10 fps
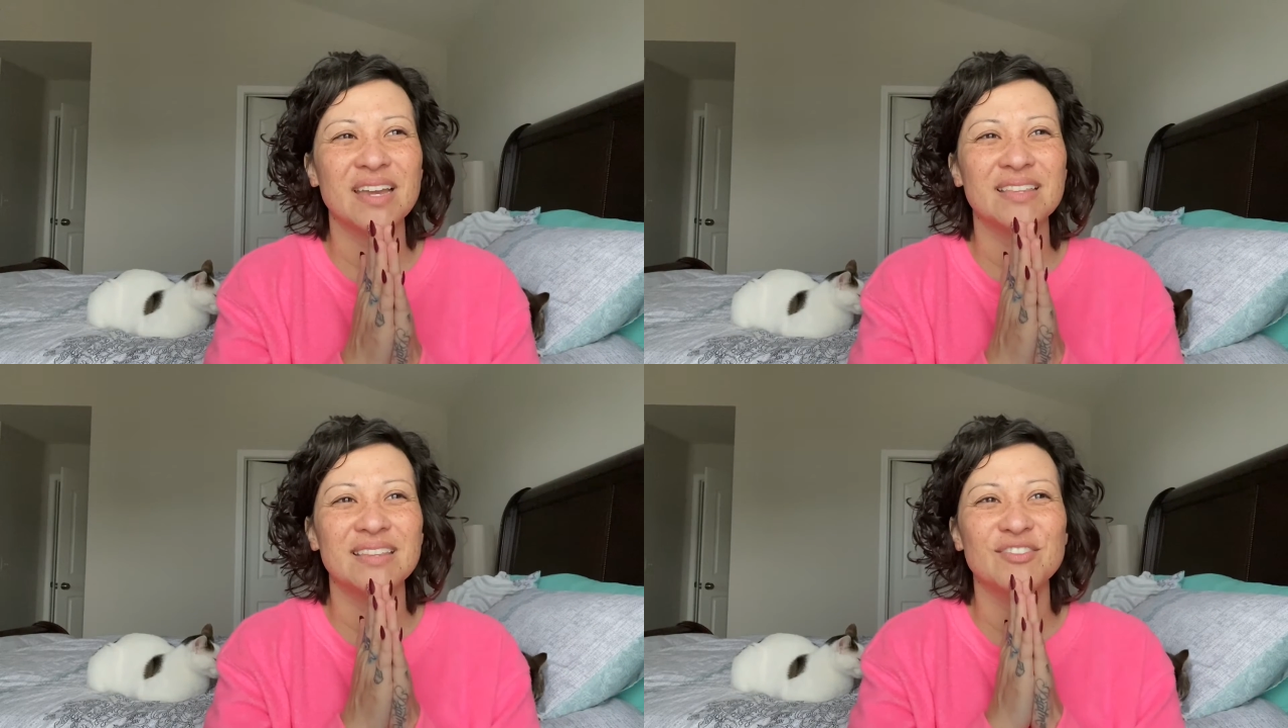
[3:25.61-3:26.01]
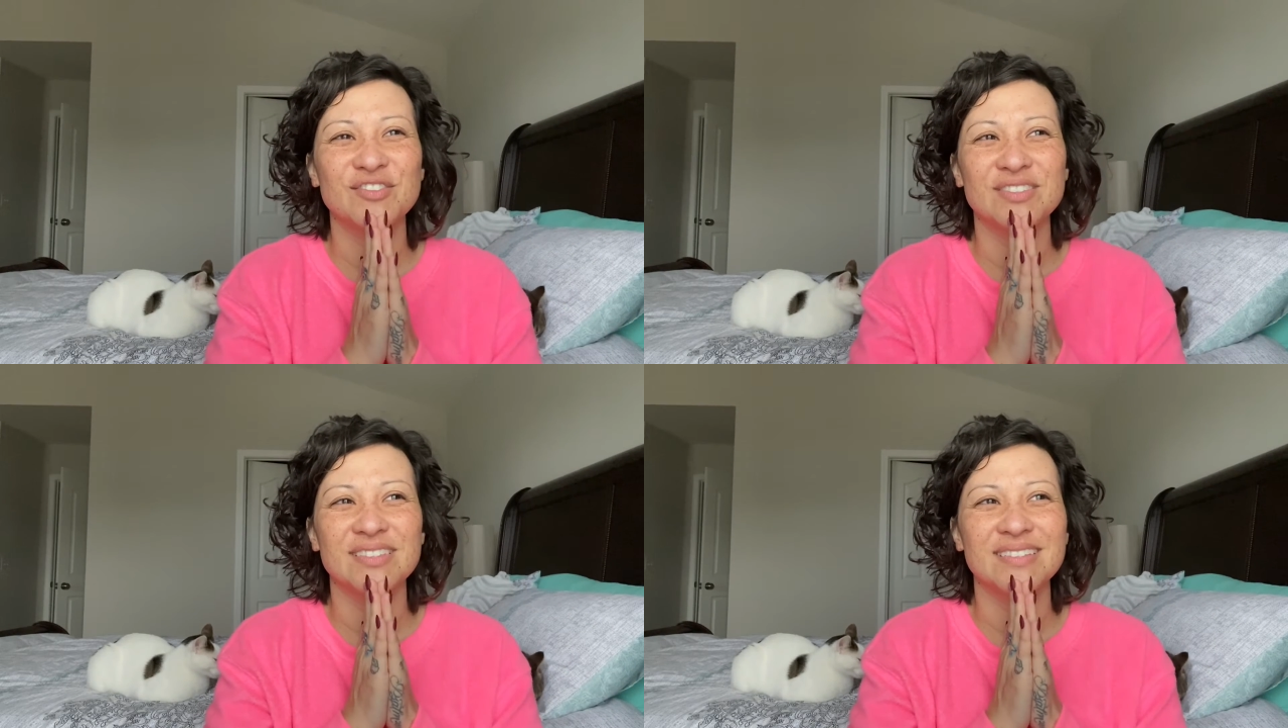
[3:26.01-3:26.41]
They're
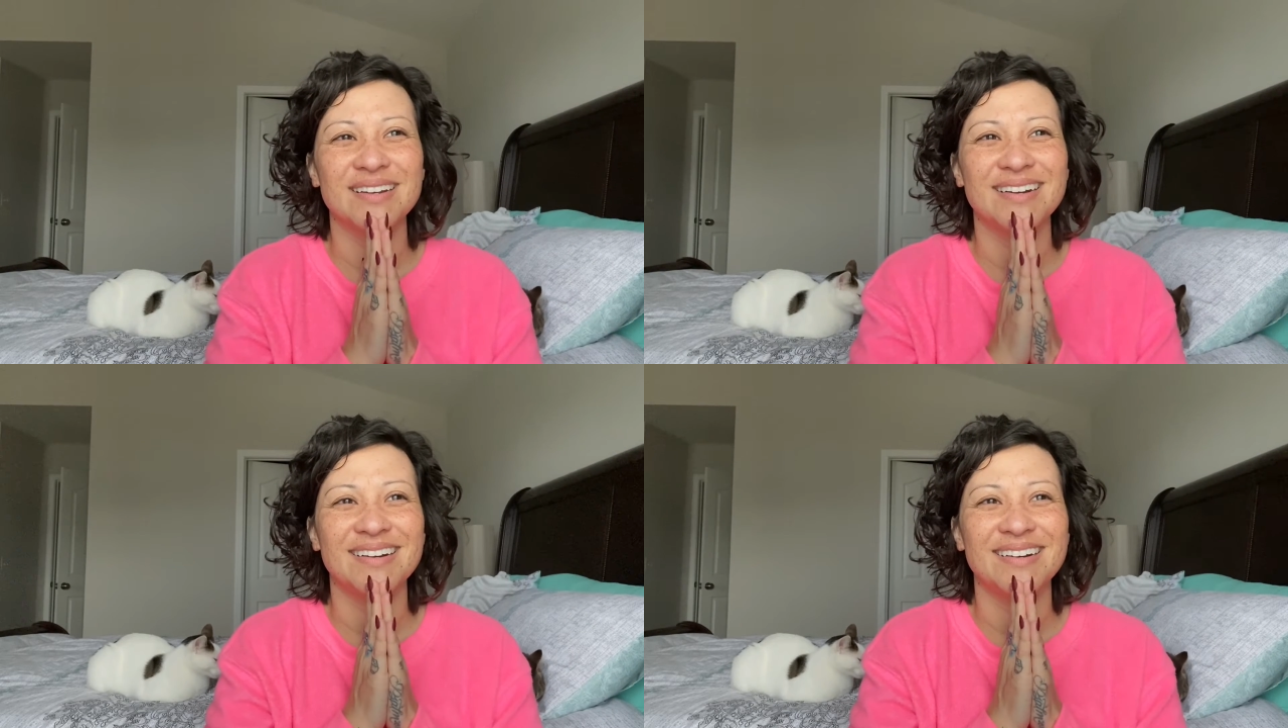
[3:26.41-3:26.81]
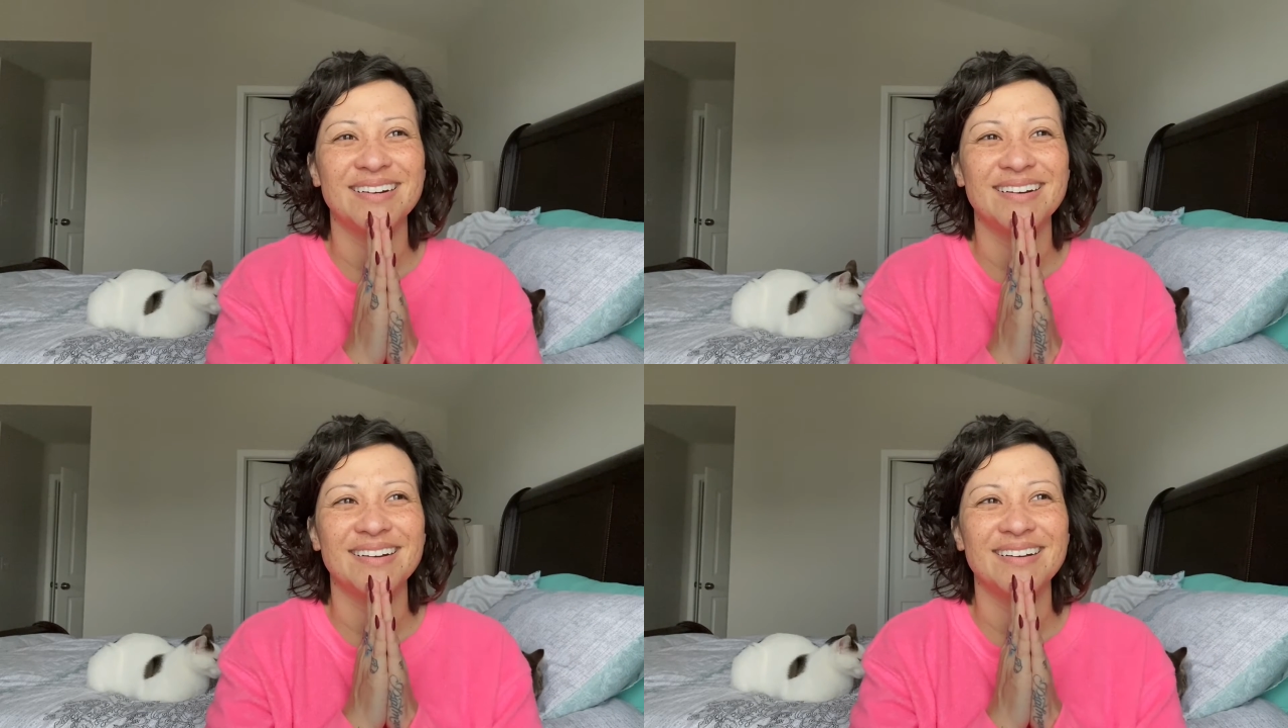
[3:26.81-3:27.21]
just
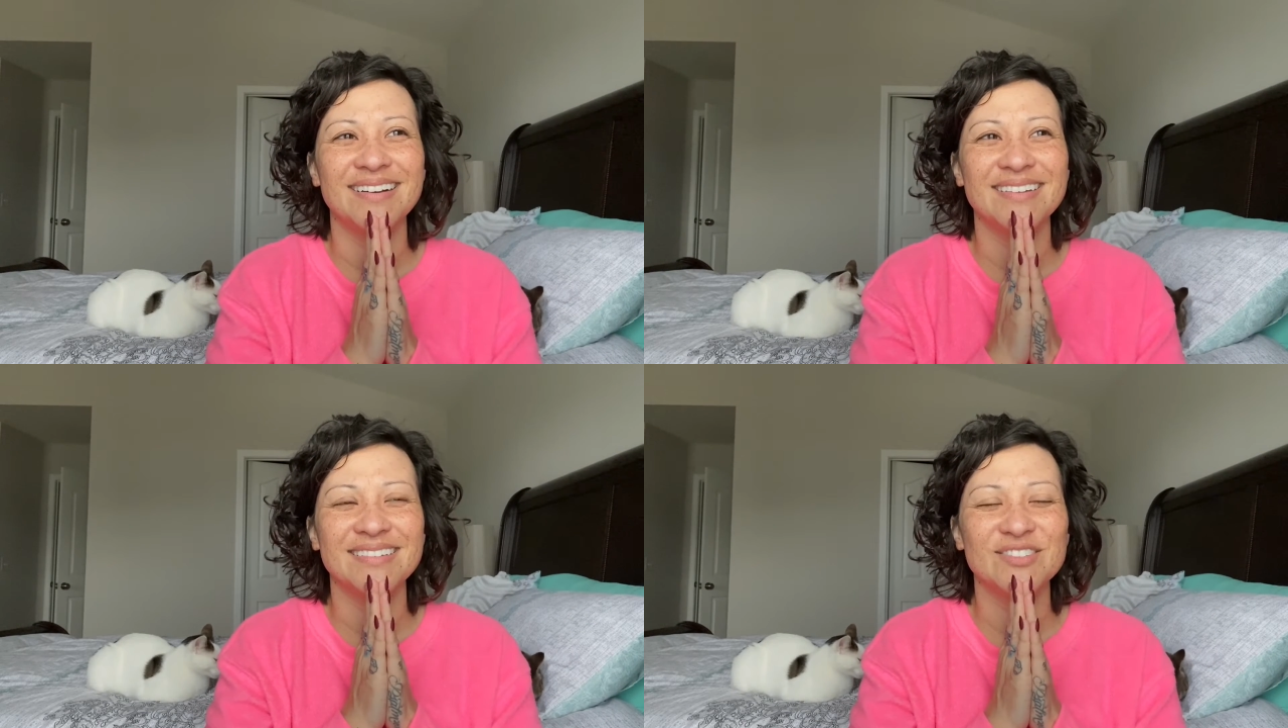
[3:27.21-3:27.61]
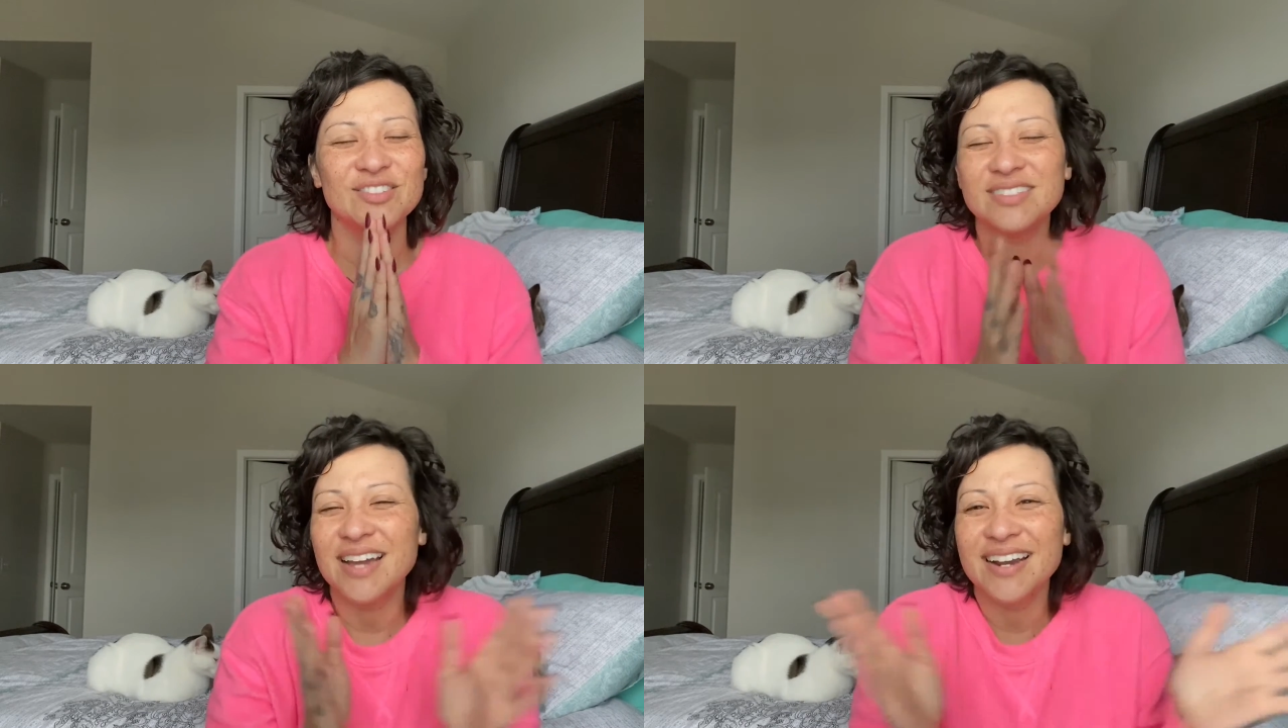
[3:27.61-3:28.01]

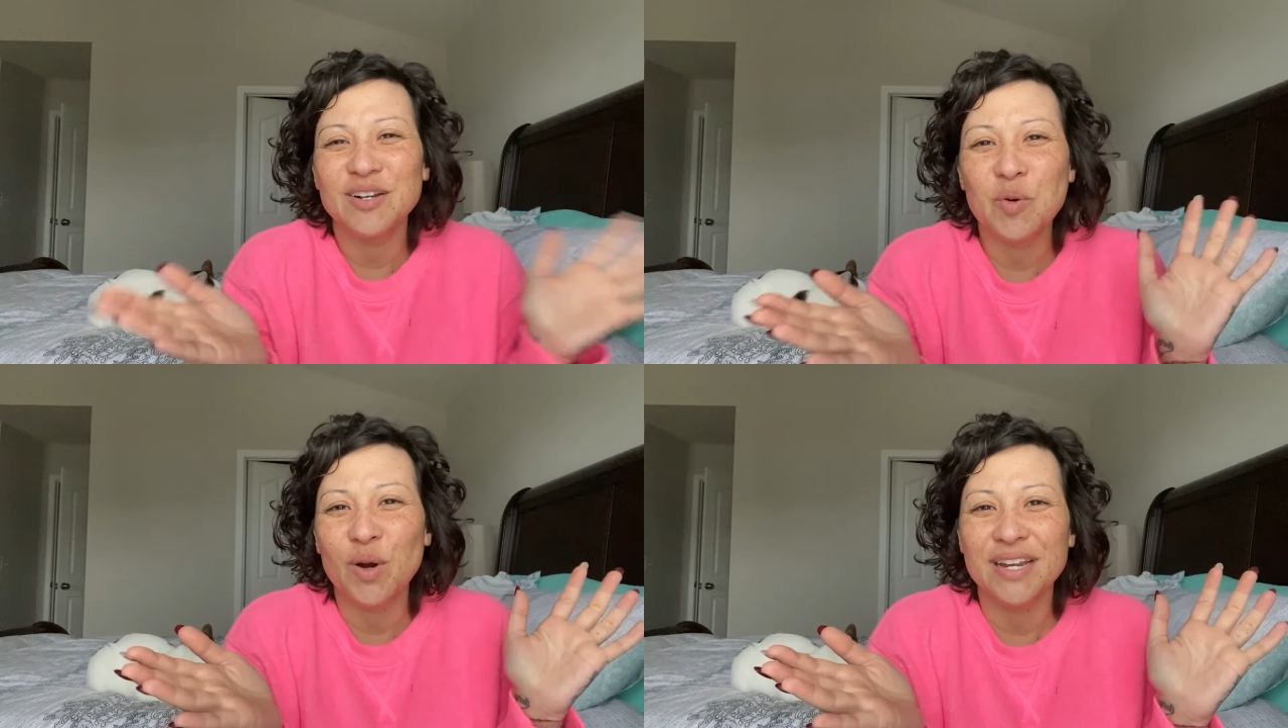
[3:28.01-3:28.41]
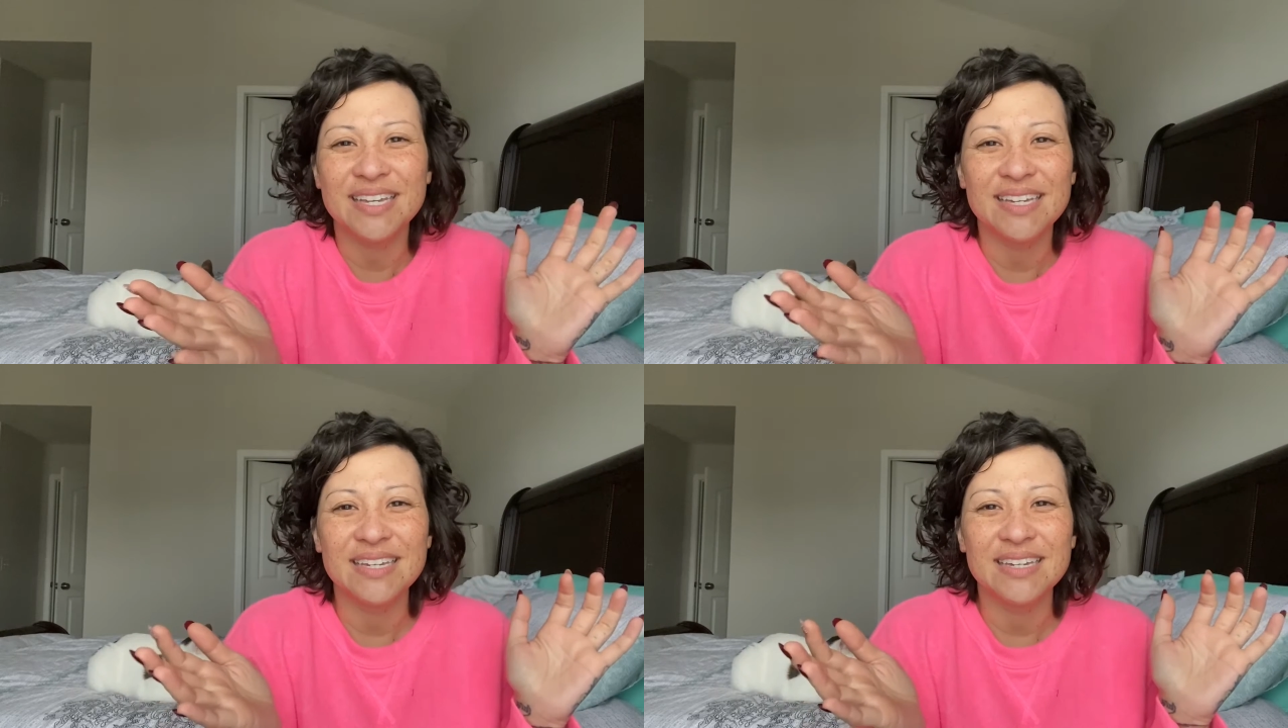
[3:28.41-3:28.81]
kind of
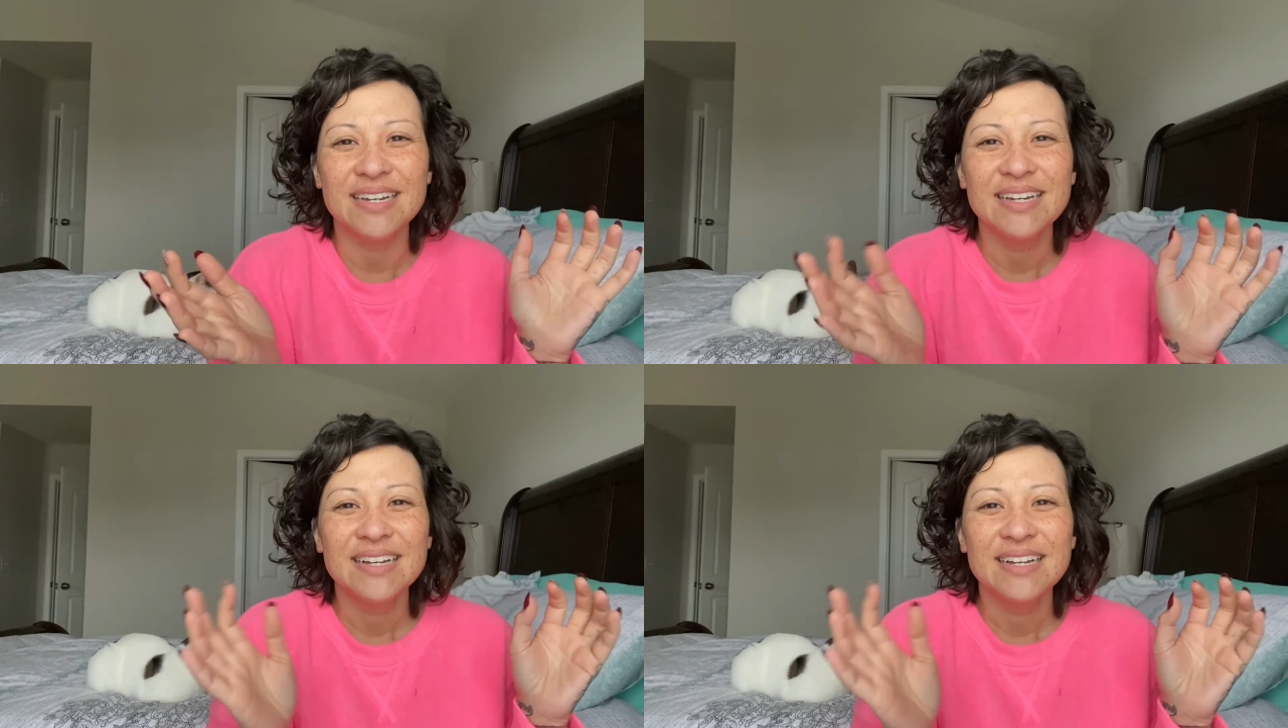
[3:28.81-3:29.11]
quirky,